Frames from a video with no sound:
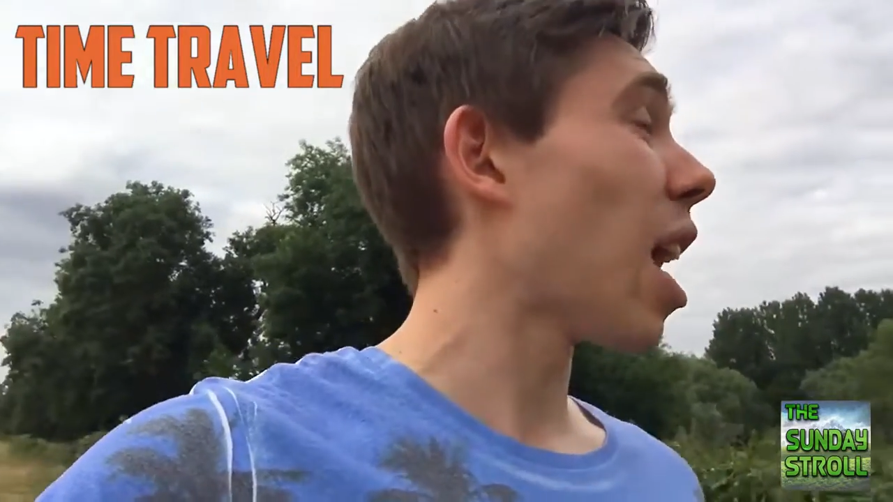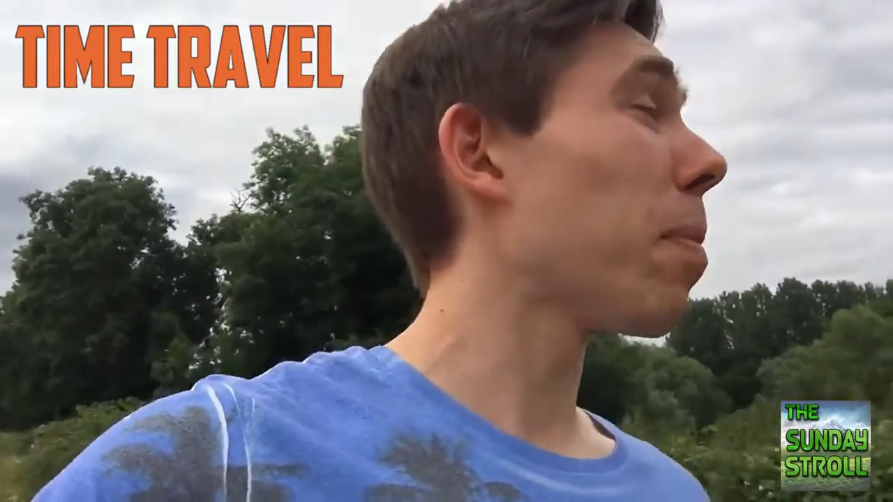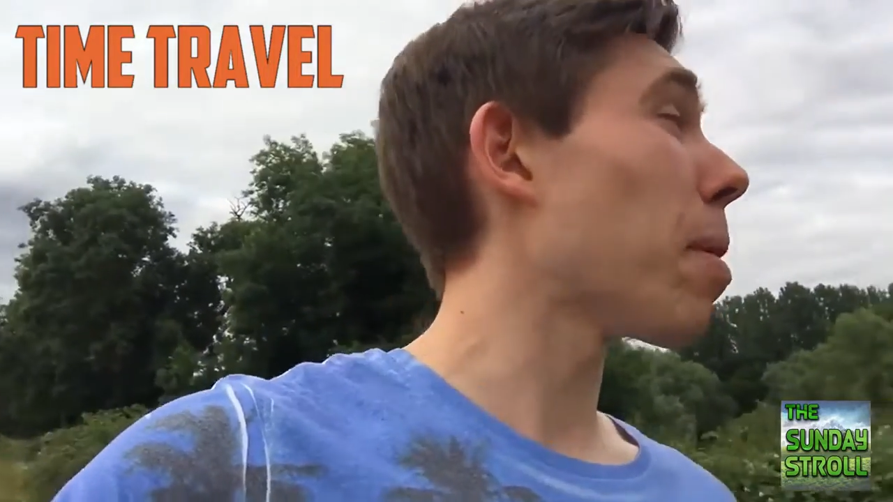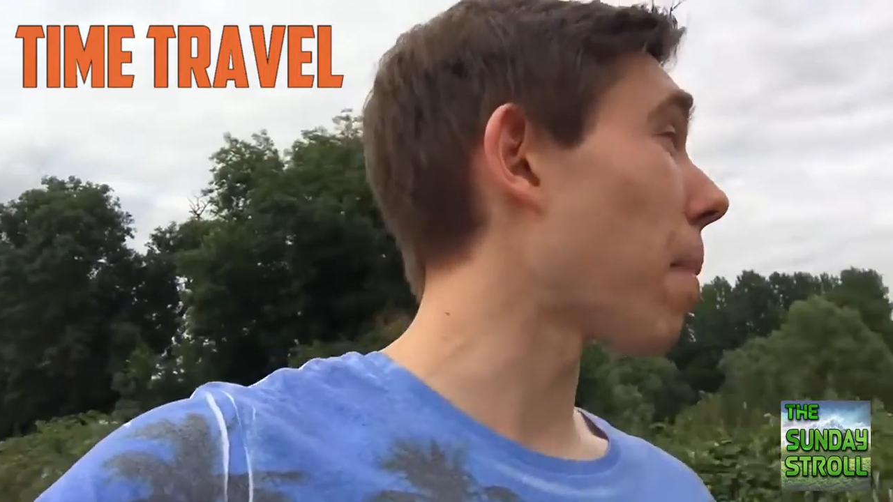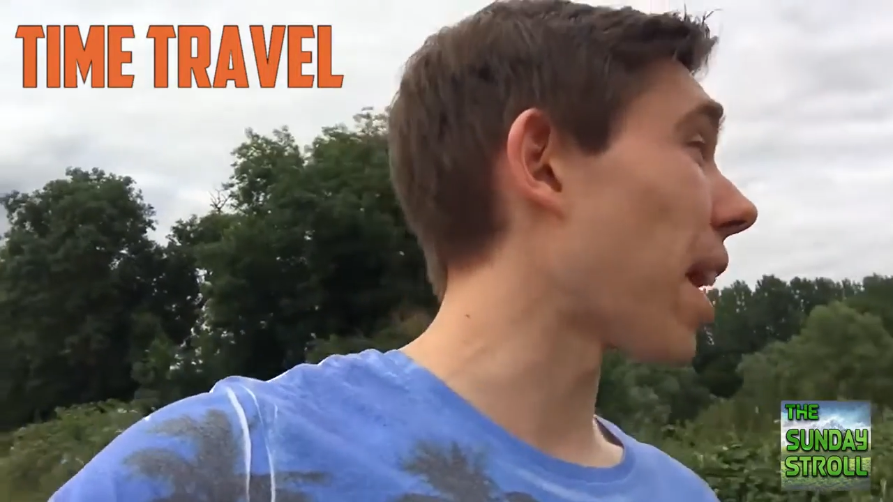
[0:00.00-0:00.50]

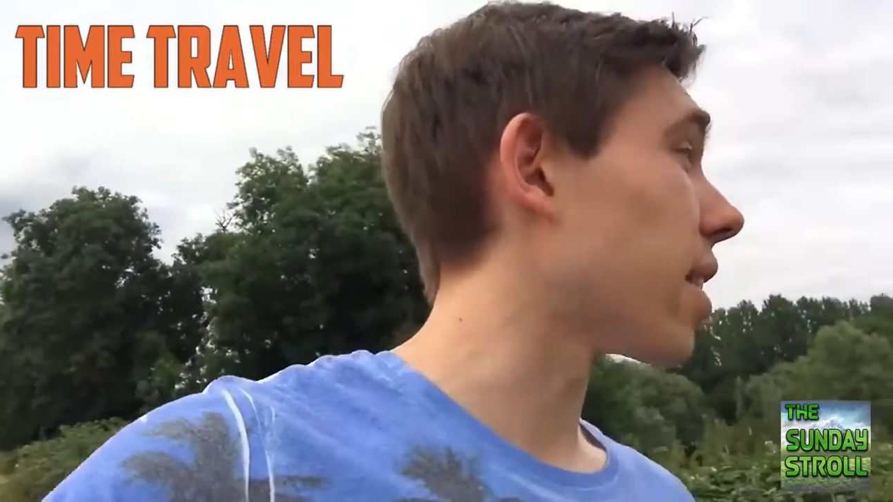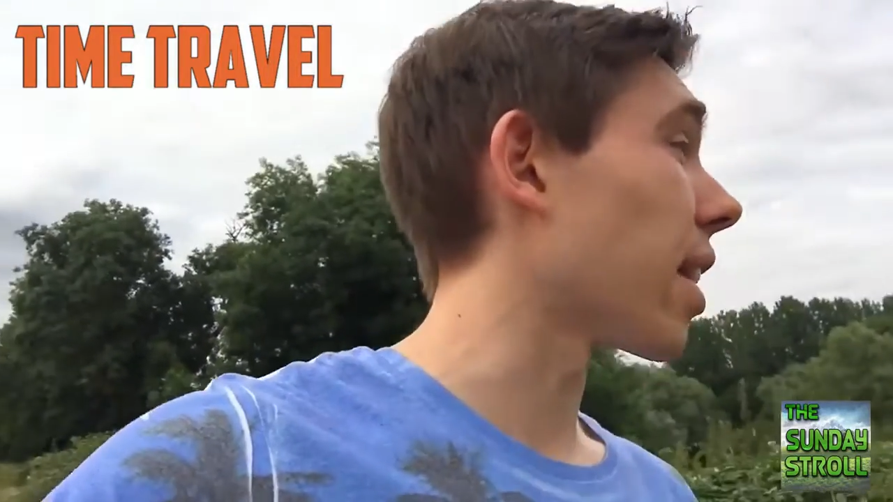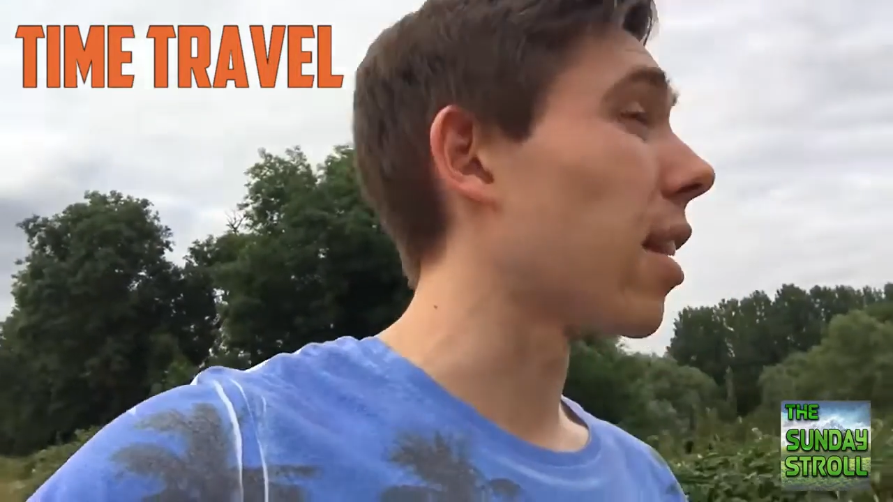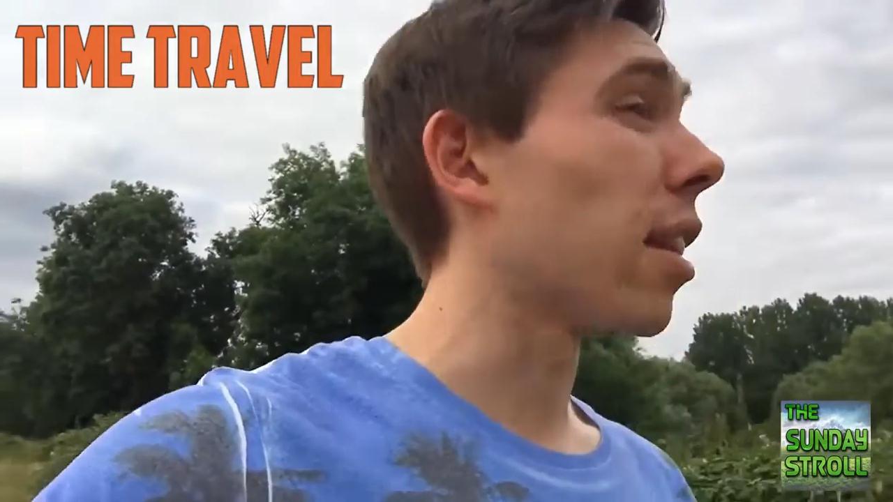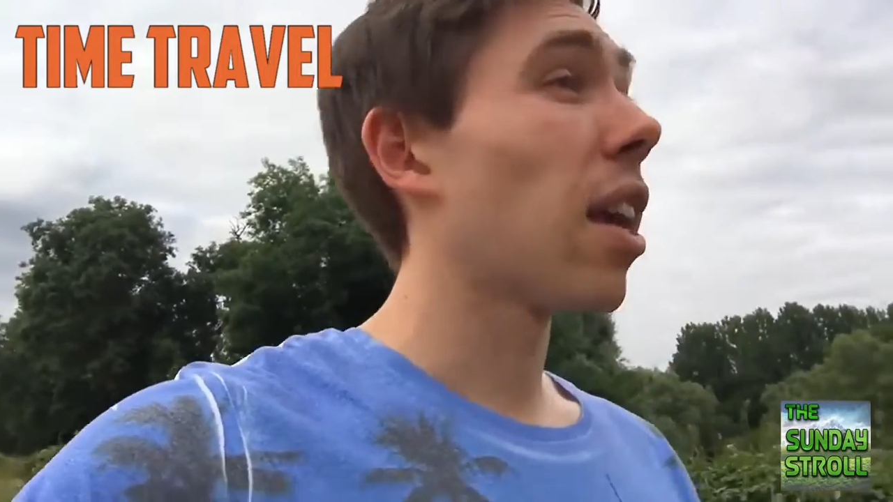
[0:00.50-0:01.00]
It'd be
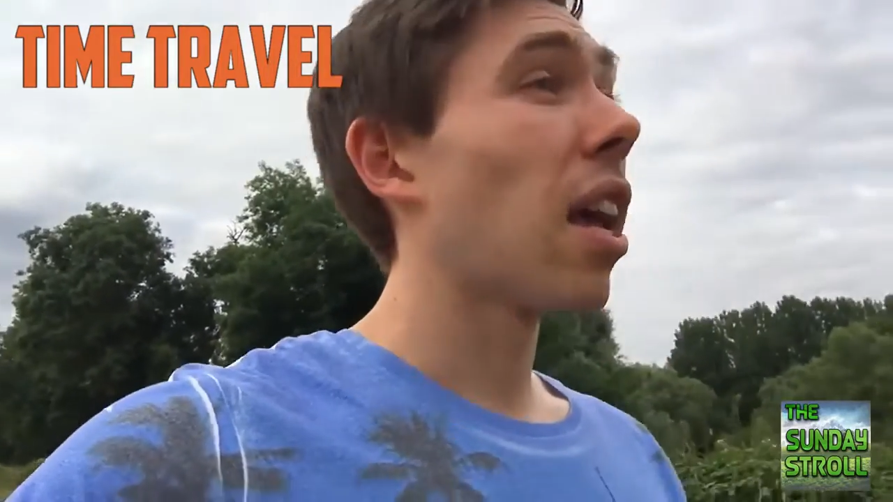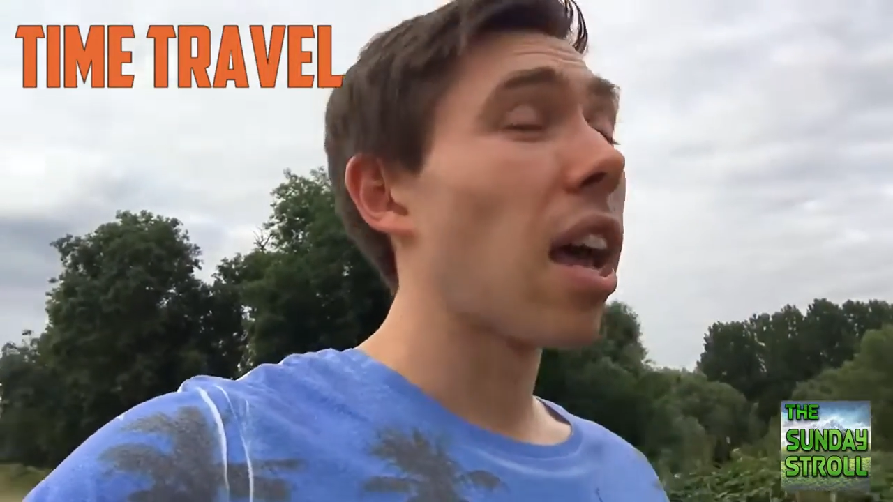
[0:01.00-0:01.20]
amazing.